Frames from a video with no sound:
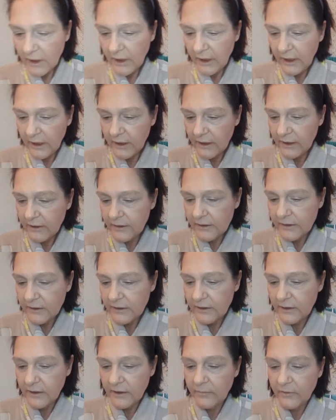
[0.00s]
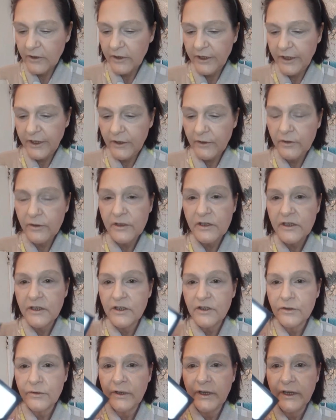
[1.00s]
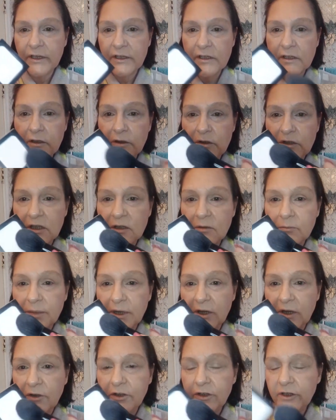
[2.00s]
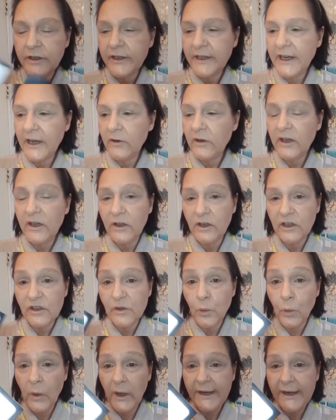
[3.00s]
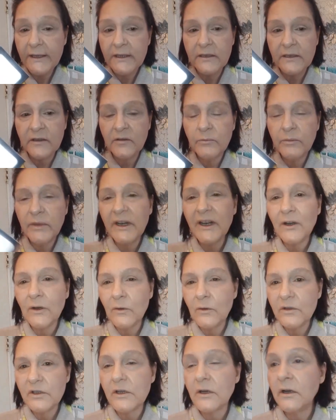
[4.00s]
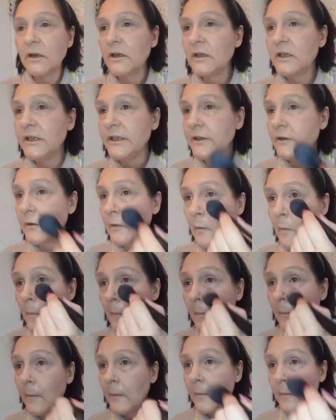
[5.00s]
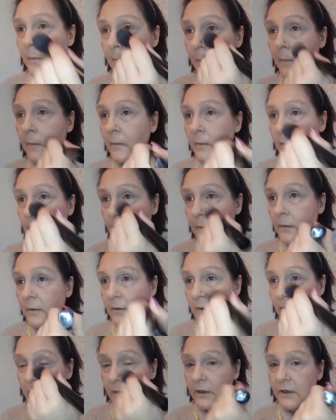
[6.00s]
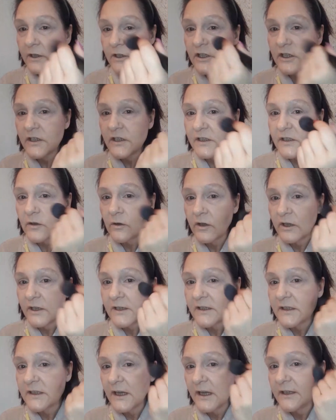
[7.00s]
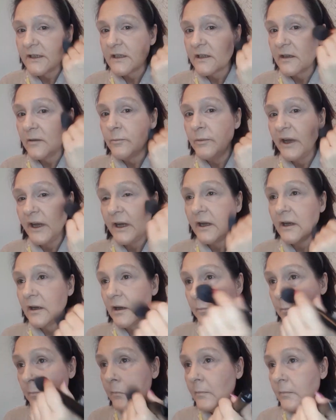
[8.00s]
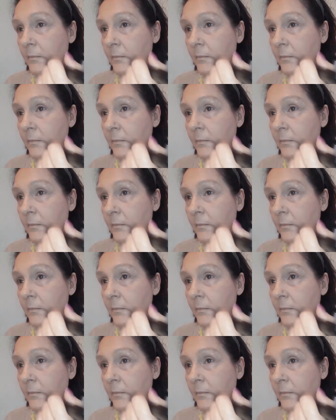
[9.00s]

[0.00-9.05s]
And I'm going to use the translucent powder. Now it looks white, but it goes on clear. And it just sort of sets the makeup.